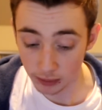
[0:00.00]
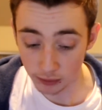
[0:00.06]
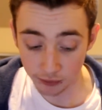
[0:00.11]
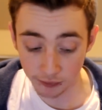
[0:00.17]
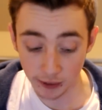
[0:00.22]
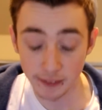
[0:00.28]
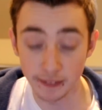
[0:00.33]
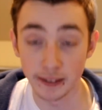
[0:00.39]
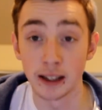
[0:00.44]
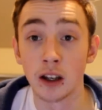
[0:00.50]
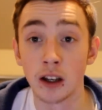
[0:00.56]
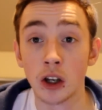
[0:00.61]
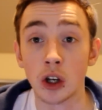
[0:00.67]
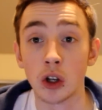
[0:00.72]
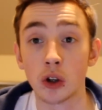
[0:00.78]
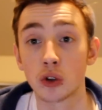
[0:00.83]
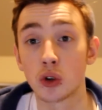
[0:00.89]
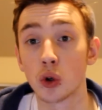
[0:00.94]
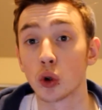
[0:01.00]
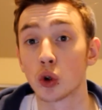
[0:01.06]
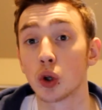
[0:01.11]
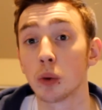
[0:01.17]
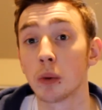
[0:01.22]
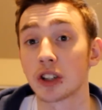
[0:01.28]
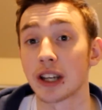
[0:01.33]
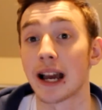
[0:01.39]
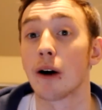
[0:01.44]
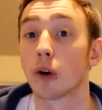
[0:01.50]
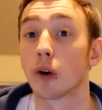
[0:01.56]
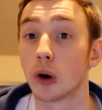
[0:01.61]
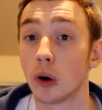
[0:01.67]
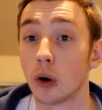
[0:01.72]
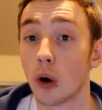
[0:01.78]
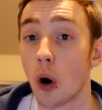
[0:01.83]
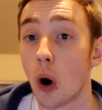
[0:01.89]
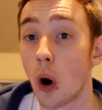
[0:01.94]
The fact that took too much
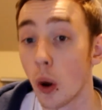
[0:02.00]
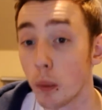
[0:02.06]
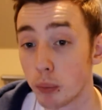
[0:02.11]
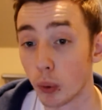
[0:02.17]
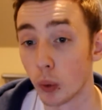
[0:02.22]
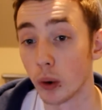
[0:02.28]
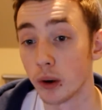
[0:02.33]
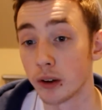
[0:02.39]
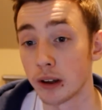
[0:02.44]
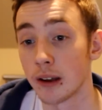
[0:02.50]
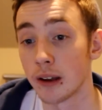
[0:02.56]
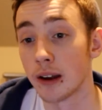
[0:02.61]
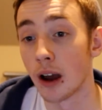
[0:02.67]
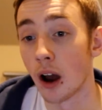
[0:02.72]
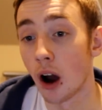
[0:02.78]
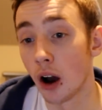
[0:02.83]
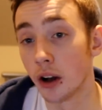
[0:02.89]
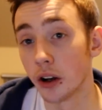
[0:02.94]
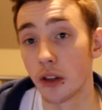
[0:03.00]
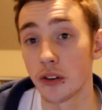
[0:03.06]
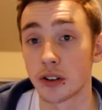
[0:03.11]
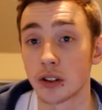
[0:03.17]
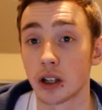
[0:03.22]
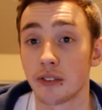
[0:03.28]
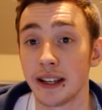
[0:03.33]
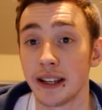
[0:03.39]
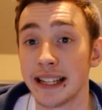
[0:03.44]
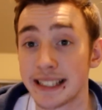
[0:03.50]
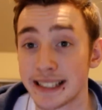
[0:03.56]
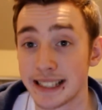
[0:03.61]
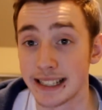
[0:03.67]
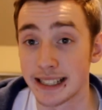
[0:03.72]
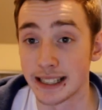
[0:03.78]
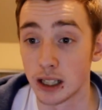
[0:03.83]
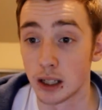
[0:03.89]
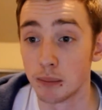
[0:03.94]
alcohol on board, had other stuff in his
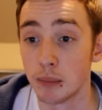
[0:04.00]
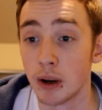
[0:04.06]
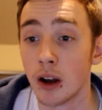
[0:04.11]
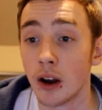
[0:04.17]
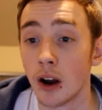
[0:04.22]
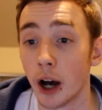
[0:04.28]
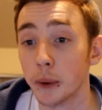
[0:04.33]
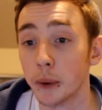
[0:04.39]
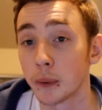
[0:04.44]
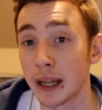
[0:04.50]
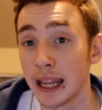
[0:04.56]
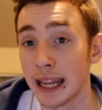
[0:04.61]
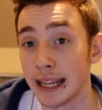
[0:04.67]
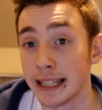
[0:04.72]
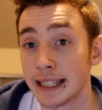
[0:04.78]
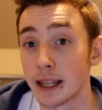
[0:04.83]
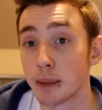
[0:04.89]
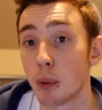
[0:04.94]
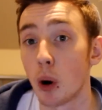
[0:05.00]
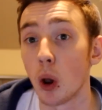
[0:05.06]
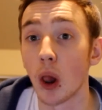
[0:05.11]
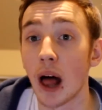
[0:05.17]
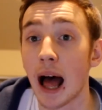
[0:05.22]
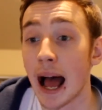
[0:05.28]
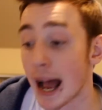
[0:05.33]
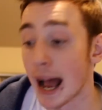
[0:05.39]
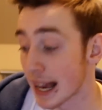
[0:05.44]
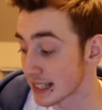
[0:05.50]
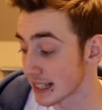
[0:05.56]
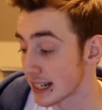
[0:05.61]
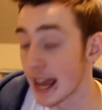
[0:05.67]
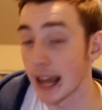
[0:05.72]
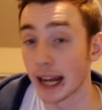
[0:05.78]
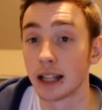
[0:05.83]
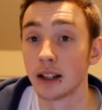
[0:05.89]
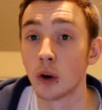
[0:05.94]
system, and okay, he did the bottle as a
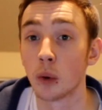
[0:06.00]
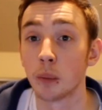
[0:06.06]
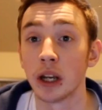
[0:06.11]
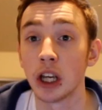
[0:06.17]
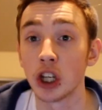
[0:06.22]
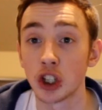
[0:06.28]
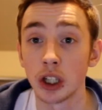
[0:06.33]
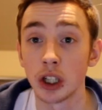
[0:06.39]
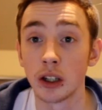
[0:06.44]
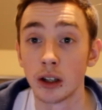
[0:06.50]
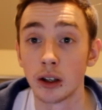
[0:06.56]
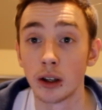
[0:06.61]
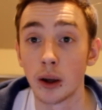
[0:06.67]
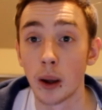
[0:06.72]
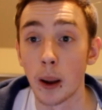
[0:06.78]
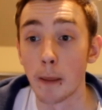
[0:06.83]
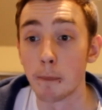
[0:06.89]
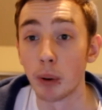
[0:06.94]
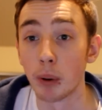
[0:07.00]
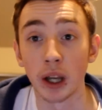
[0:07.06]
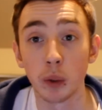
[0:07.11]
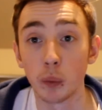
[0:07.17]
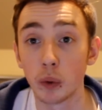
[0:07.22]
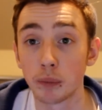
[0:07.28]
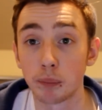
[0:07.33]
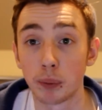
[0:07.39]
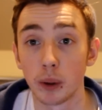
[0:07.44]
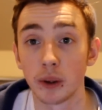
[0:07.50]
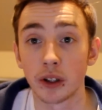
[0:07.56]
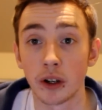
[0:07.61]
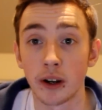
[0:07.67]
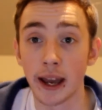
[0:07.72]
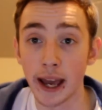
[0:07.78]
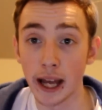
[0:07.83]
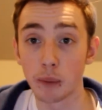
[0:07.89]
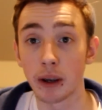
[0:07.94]
neck nomination, but he would have probably
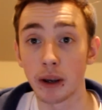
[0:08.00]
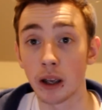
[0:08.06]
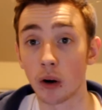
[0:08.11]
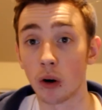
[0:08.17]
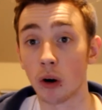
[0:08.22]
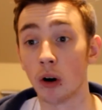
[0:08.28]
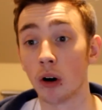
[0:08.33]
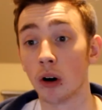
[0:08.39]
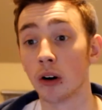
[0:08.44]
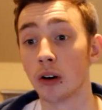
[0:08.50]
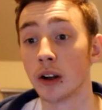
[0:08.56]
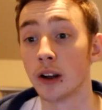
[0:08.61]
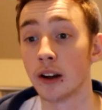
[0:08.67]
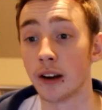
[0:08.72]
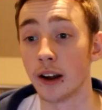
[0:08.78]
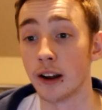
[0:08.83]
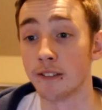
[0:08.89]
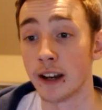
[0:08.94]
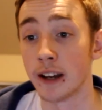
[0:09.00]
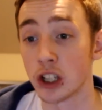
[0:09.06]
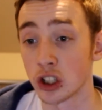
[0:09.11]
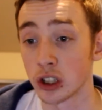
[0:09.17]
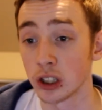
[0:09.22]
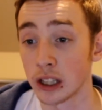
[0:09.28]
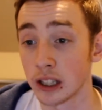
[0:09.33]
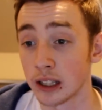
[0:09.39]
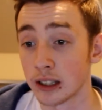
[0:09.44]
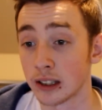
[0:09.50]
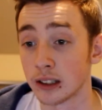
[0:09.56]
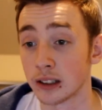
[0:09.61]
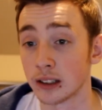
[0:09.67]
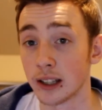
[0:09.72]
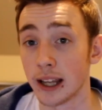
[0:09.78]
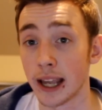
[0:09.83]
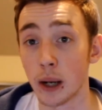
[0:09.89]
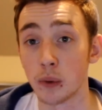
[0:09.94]
done it anyway, or eventually
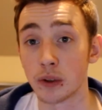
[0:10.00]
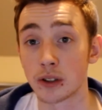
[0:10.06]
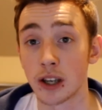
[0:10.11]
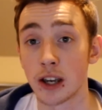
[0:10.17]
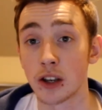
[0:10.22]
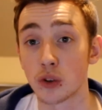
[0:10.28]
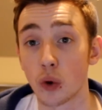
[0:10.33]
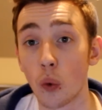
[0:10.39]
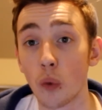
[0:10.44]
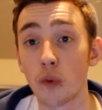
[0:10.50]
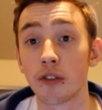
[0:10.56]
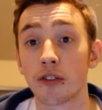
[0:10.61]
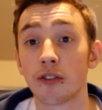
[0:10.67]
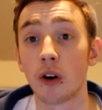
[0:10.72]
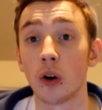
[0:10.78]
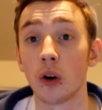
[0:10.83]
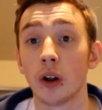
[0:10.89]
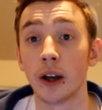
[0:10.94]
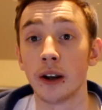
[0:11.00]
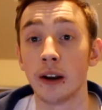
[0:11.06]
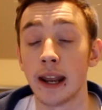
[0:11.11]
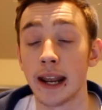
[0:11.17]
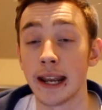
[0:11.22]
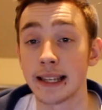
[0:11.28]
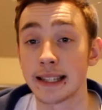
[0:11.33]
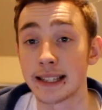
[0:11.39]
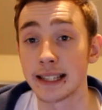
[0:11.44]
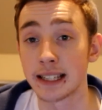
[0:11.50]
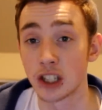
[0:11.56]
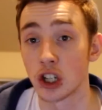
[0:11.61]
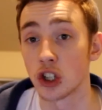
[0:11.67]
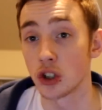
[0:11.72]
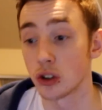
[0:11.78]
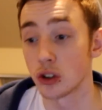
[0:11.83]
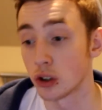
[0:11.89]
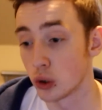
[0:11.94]
it was his own fault and his
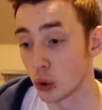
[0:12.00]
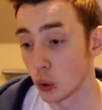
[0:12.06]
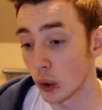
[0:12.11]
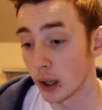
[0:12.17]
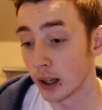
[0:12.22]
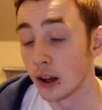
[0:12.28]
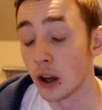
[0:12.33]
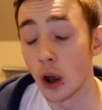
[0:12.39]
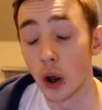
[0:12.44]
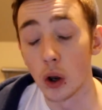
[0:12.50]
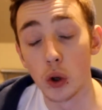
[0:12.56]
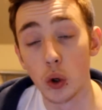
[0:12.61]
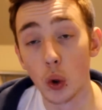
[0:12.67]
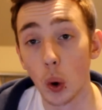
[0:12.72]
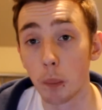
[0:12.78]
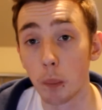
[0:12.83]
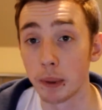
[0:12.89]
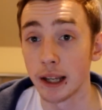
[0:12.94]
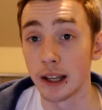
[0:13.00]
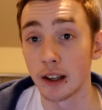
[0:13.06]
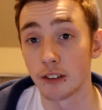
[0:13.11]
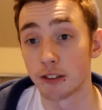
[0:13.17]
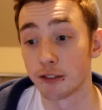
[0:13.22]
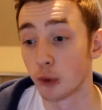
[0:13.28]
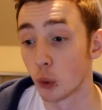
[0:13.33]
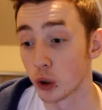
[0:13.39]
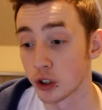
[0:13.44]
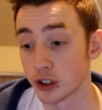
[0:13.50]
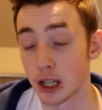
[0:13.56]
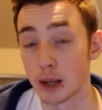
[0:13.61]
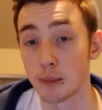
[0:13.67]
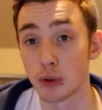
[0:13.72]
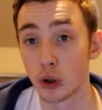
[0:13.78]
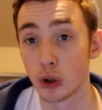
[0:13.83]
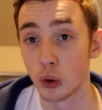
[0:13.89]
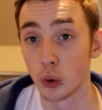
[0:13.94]
decision to do it. Nobody forced
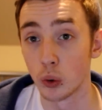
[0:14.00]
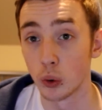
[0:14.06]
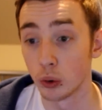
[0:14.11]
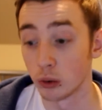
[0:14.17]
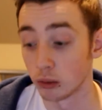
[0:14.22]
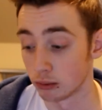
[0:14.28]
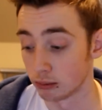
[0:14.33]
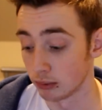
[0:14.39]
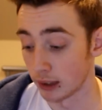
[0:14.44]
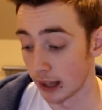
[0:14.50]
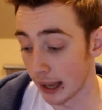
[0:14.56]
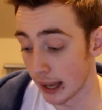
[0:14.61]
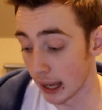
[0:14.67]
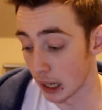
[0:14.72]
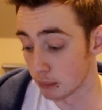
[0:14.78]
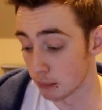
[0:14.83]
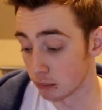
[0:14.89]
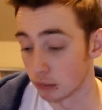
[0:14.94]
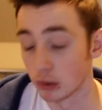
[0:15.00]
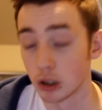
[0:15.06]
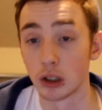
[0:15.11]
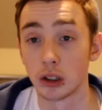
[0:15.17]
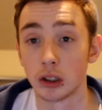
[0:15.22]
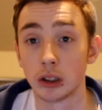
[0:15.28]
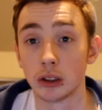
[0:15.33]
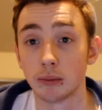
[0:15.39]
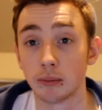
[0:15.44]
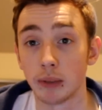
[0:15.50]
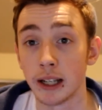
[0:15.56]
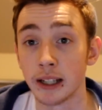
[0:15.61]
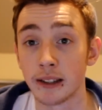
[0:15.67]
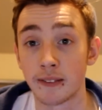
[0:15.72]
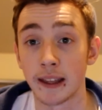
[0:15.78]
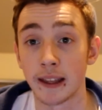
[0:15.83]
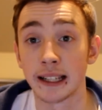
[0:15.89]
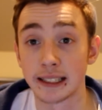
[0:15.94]
him to do things
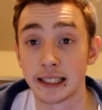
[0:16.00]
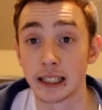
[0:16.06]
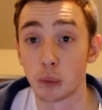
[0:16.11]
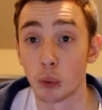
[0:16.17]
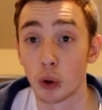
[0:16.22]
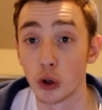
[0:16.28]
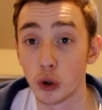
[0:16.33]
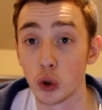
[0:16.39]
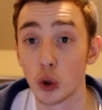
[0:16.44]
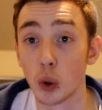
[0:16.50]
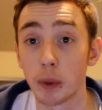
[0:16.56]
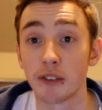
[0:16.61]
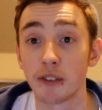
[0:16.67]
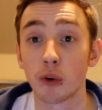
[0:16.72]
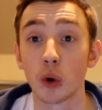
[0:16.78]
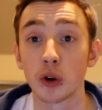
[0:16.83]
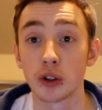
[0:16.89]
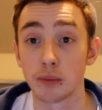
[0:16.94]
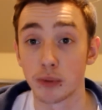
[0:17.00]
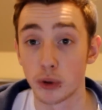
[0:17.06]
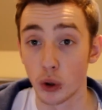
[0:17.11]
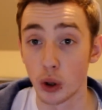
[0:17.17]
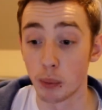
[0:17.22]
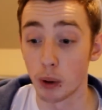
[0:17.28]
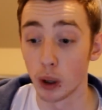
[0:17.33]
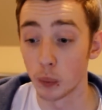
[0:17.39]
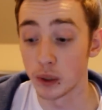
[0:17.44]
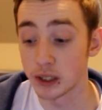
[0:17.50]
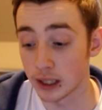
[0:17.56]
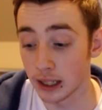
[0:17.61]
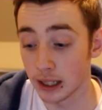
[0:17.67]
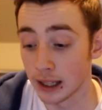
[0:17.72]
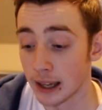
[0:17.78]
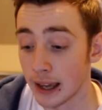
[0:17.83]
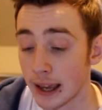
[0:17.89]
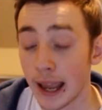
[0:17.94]
he didn't want to do. Nobody forced him to do the bottle of
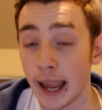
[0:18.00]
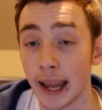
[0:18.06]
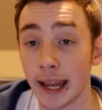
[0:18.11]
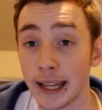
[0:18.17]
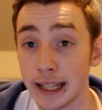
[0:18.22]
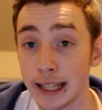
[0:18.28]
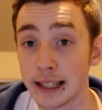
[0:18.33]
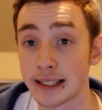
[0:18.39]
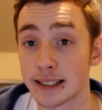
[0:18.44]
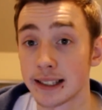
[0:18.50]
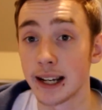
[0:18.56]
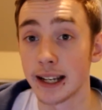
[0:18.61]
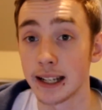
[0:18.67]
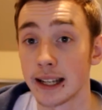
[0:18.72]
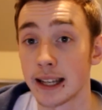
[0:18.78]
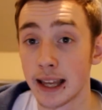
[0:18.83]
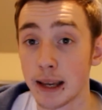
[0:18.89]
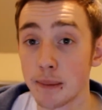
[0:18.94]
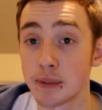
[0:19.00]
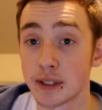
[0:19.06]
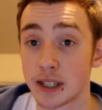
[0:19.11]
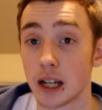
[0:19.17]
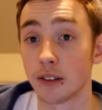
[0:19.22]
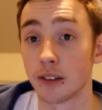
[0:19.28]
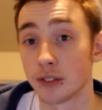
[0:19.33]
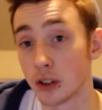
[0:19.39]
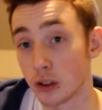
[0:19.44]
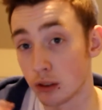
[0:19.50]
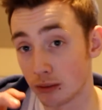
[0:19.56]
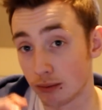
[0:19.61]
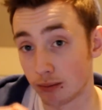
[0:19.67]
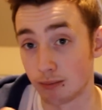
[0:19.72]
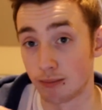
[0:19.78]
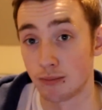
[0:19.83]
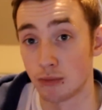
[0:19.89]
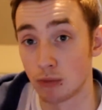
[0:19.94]
whiskey. He decided himself to
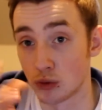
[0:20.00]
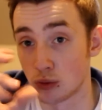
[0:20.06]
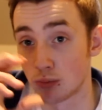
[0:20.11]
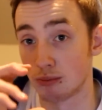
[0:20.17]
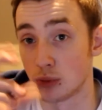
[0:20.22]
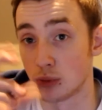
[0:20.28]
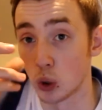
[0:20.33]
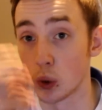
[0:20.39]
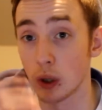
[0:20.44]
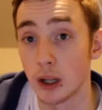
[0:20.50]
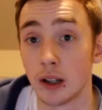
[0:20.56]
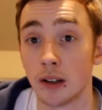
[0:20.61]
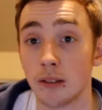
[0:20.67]
do it